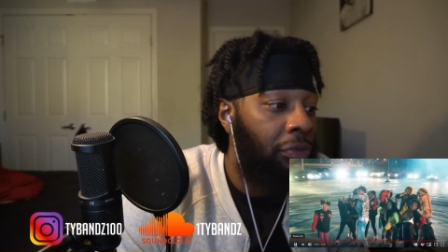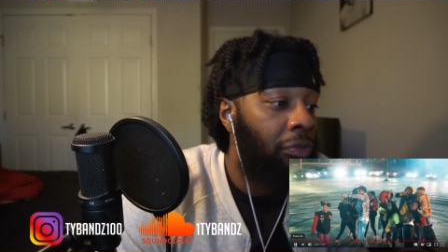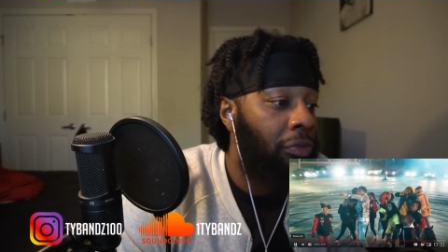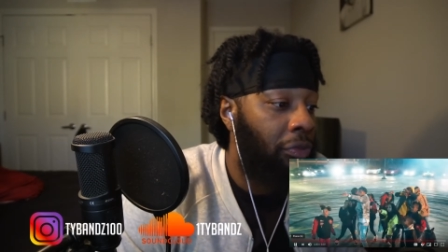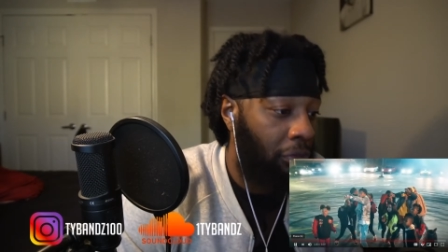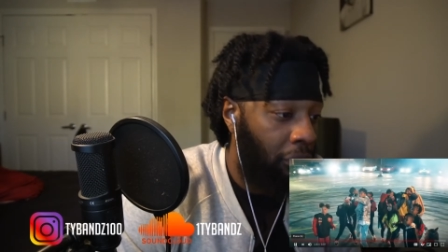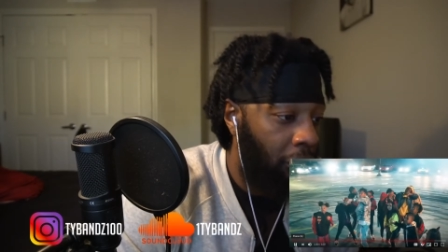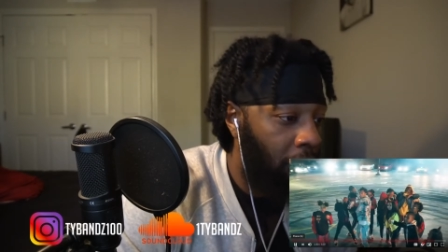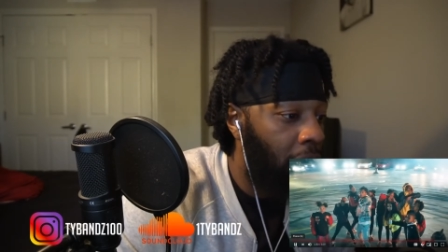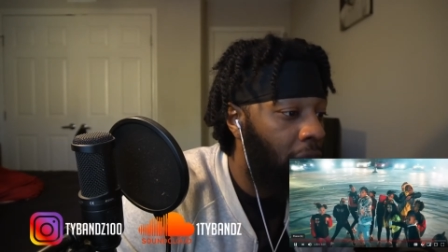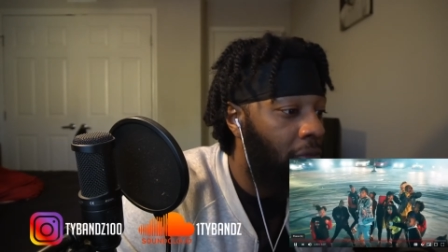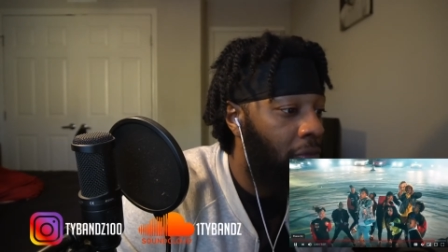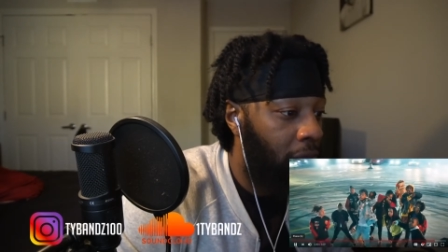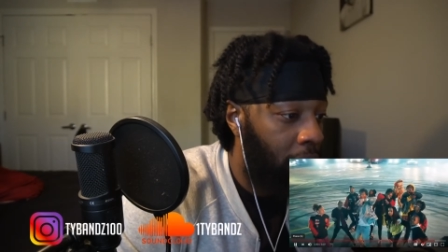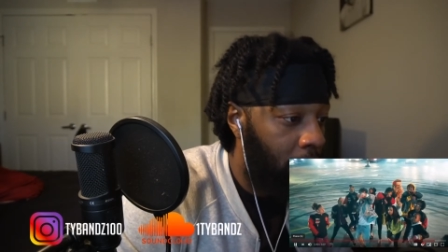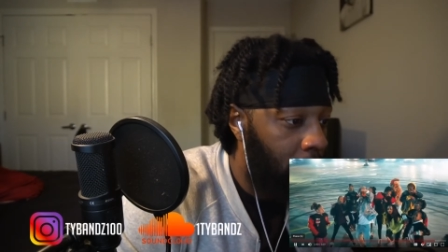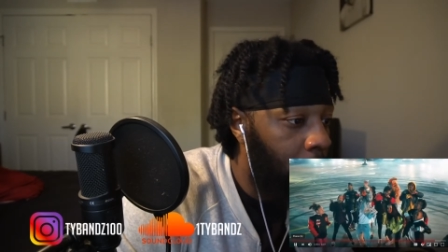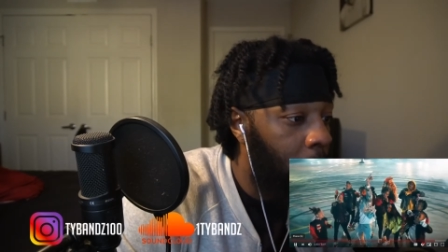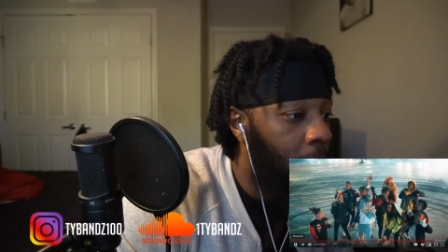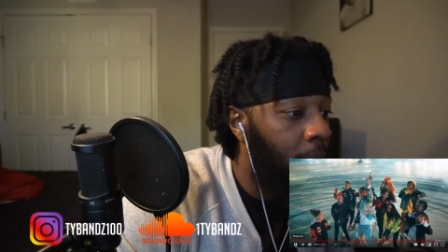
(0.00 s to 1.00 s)
some more so
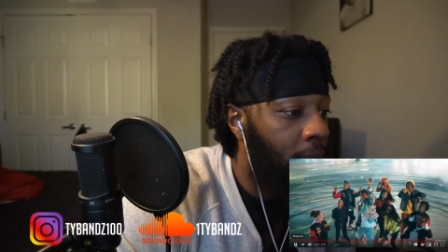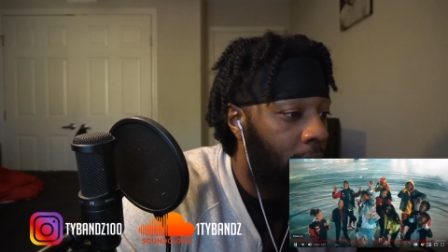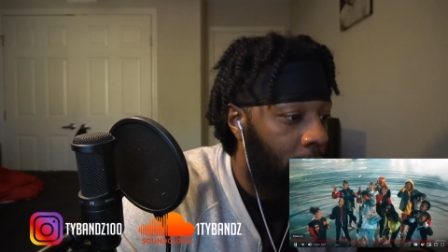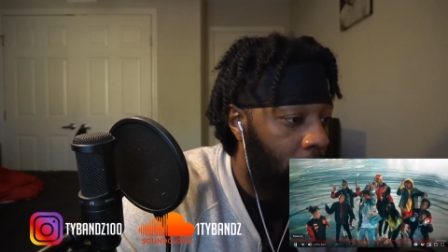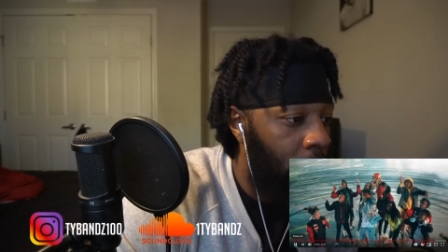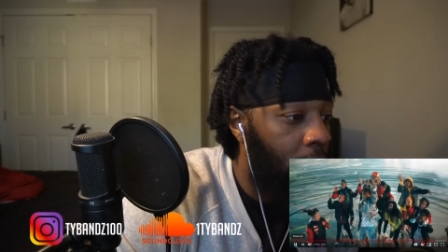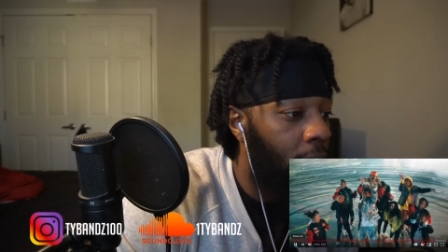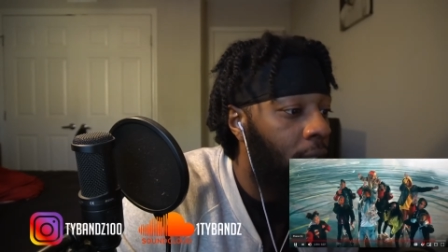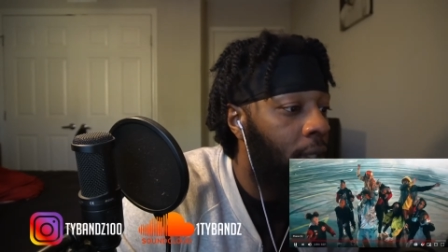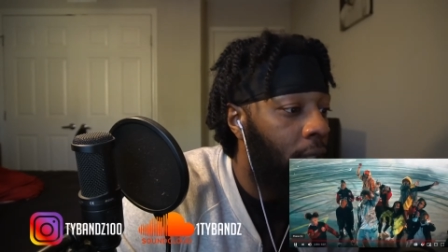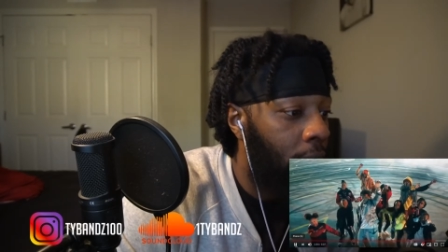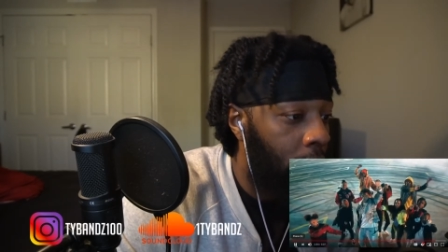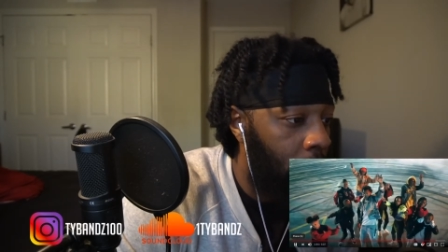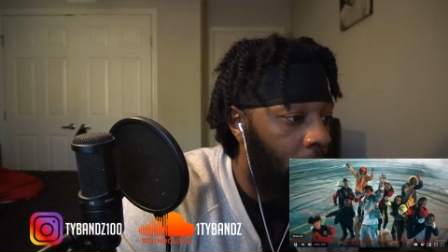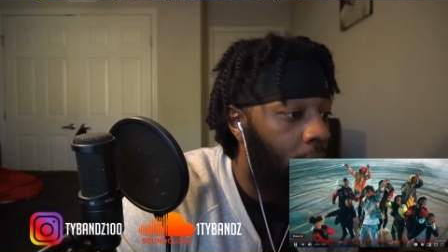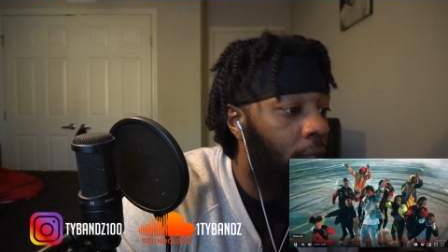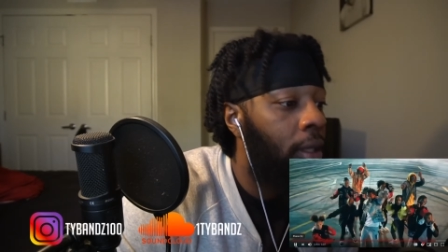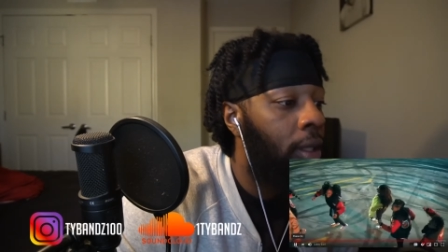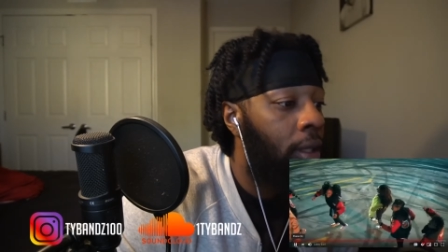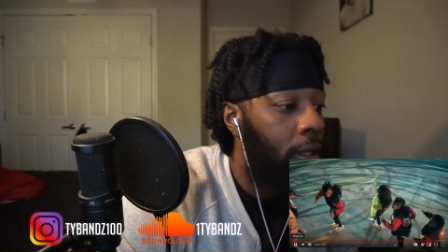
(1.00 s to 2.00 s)
my haters can hear.
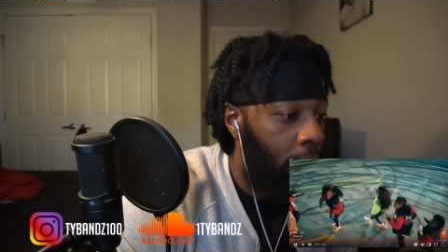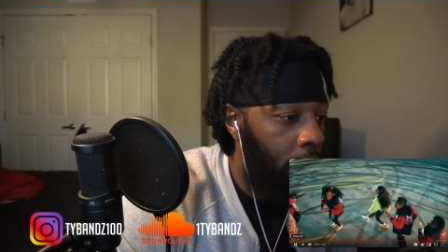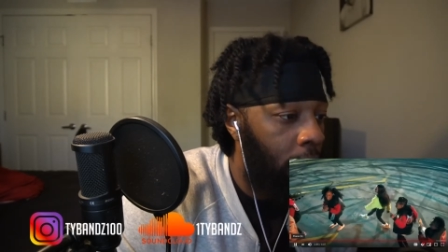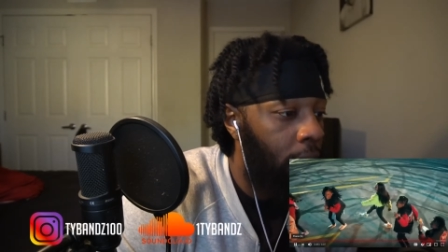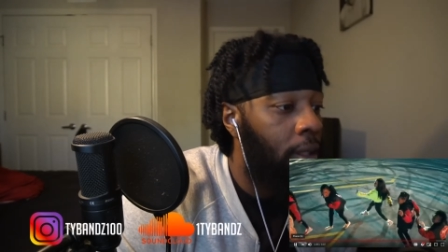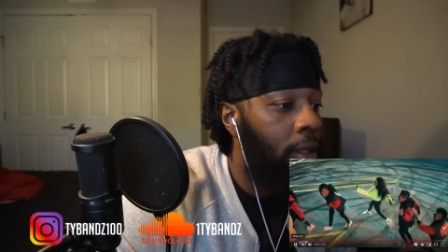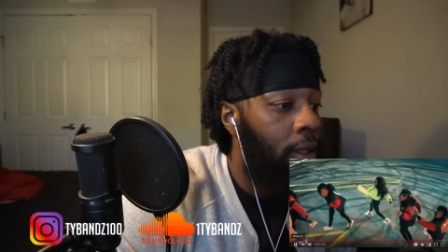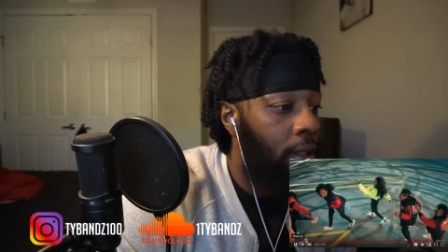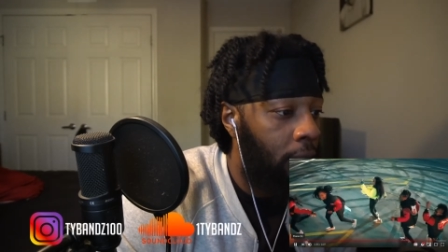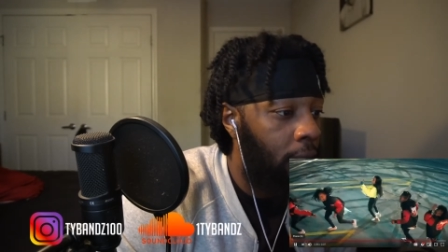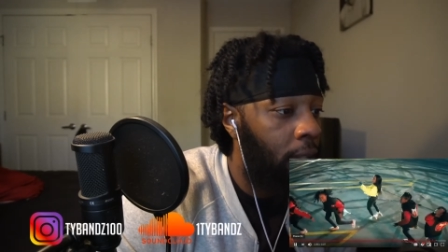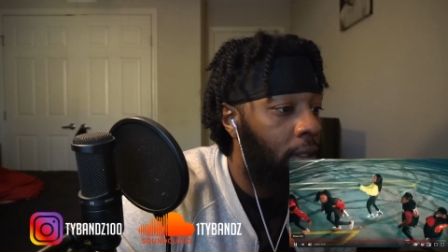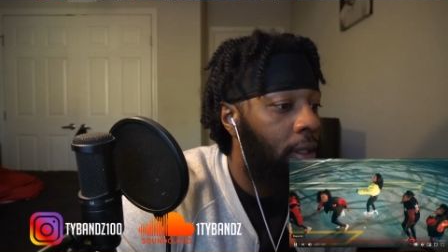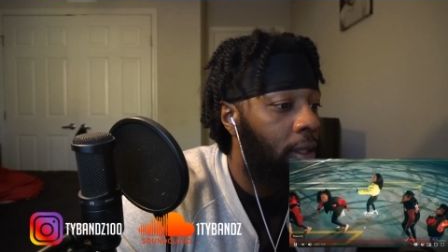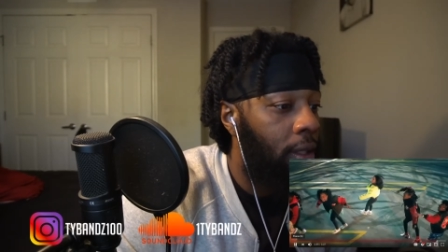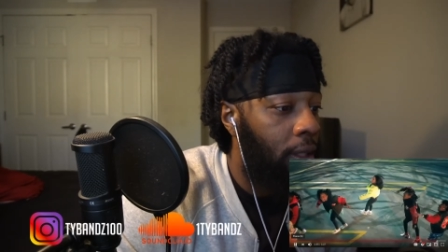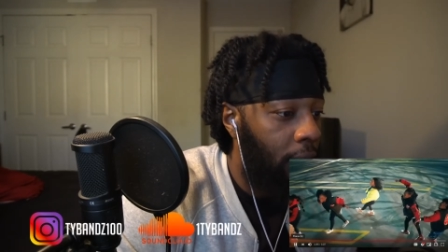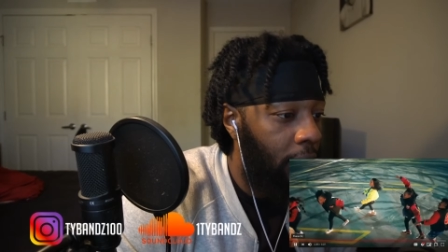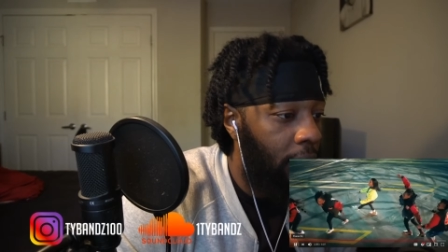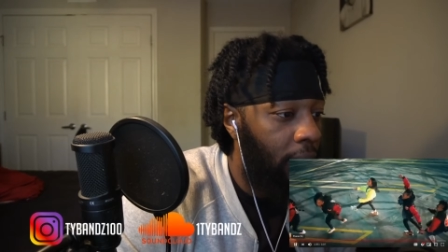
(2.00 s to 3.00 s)

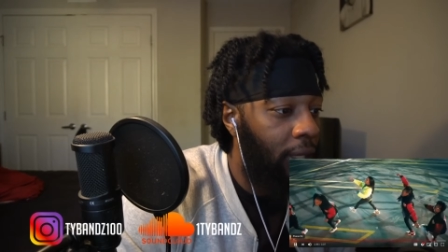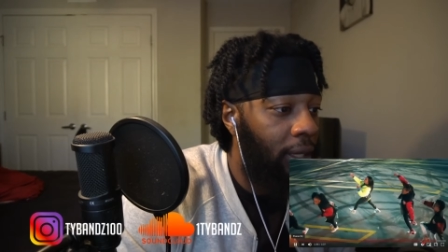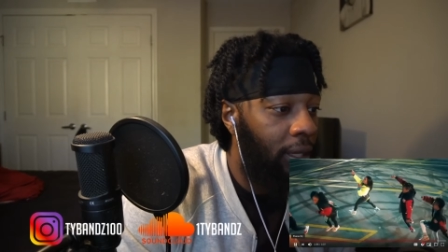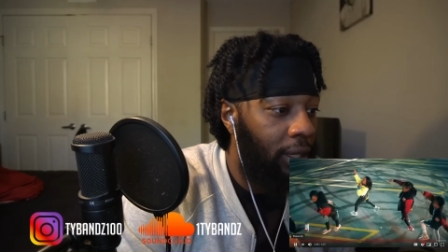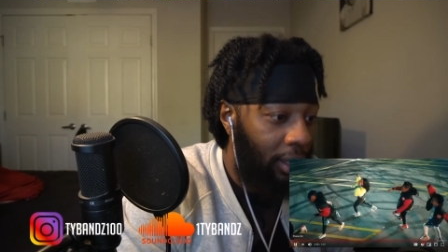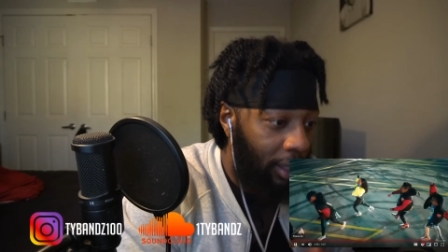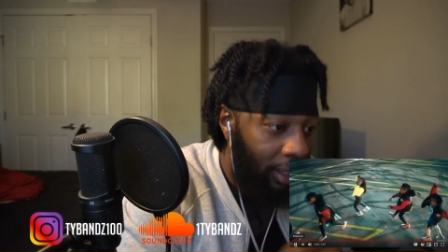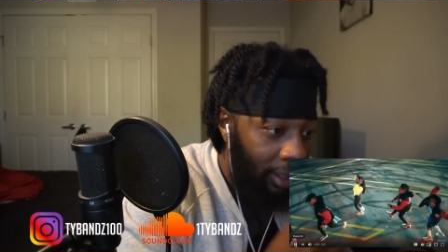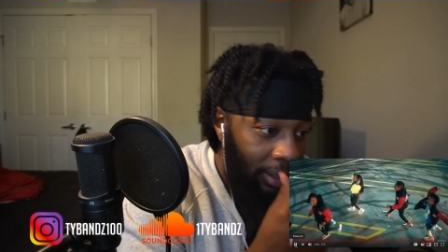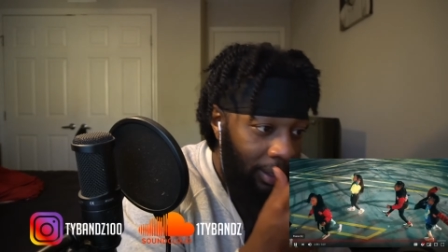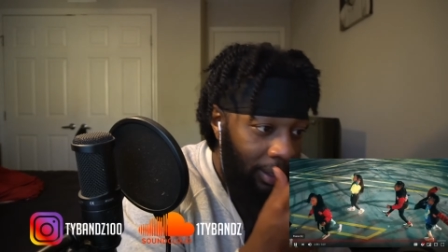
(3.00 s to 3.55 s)
Hey,